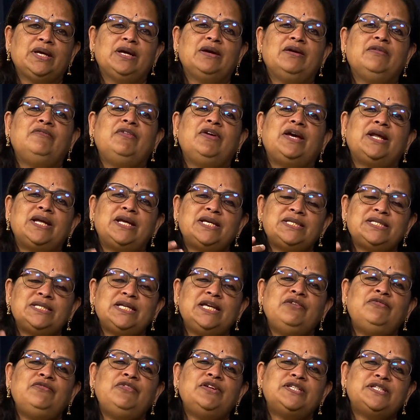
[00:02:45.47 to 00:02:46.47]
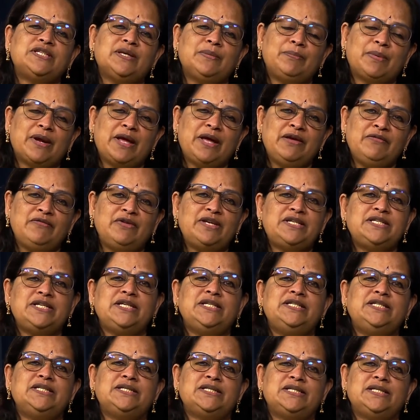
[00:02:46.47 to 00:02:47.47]
Whereas if it's a private
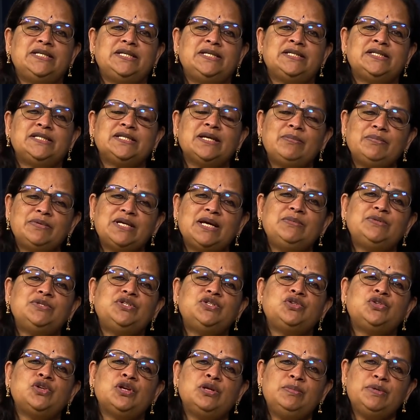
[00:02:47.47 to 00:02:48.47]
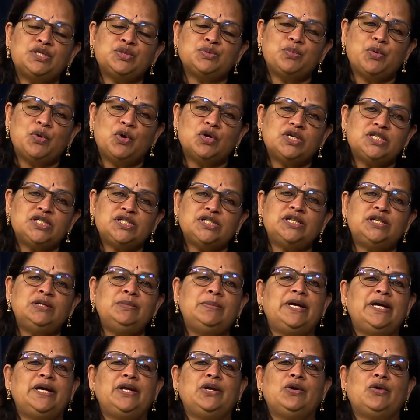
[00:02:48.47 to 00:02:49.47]
agency, sometimes it will be sponsored
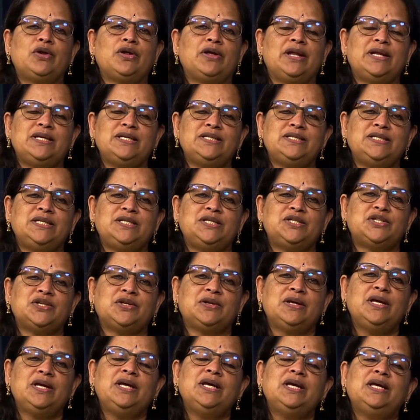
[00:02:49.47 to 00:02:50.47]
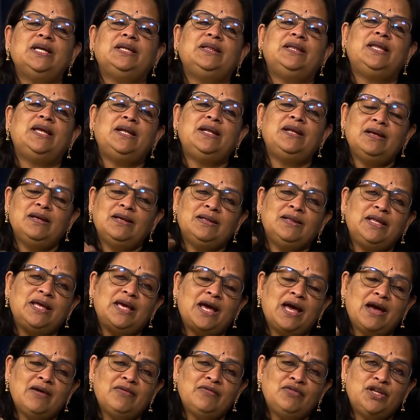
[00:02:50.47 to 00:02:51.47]
by an organization. Then they
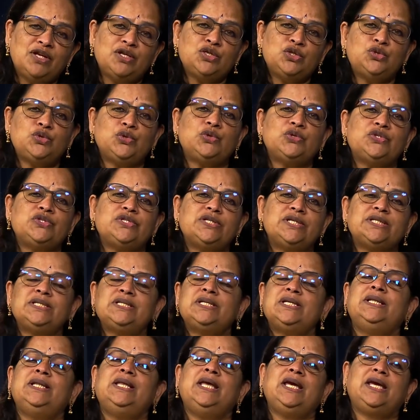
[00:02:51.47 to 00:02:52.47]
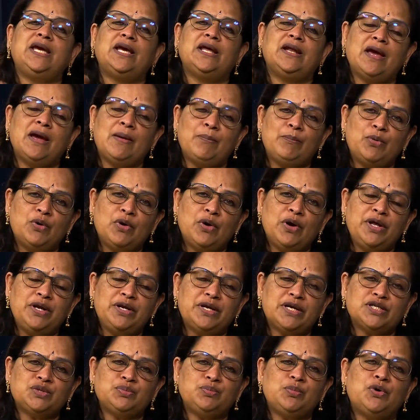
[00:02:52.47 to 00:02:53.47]
have the resources, they can appoint
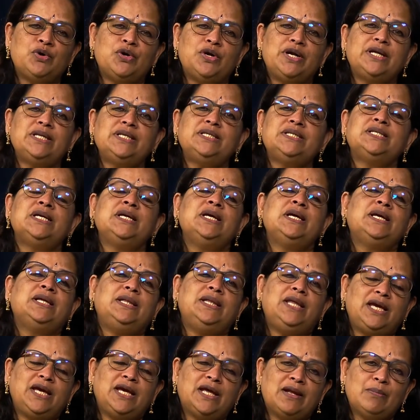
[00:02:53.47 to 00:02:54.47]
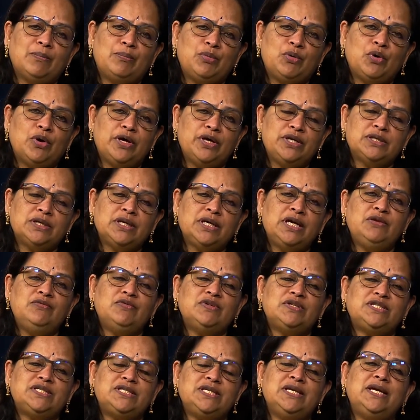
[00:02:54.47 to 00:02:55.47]
respondents, they can appoint
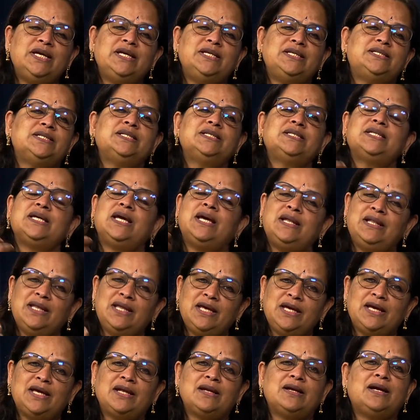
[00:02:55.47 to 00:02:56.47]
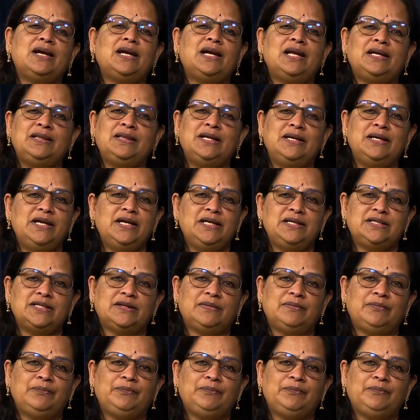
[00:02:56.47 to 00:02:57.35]
investigators, and they can collect the data.